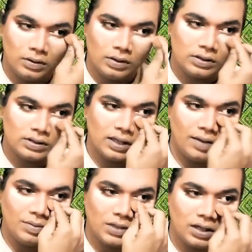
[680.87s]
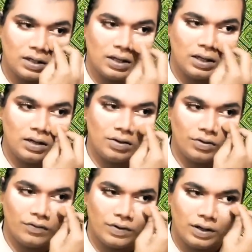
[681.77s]
The same technique
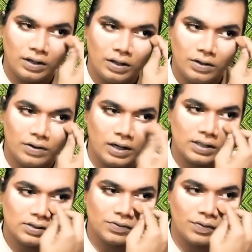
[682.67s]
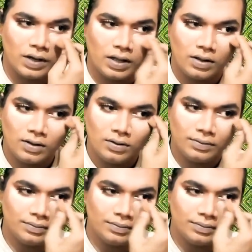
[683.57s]
over here as well.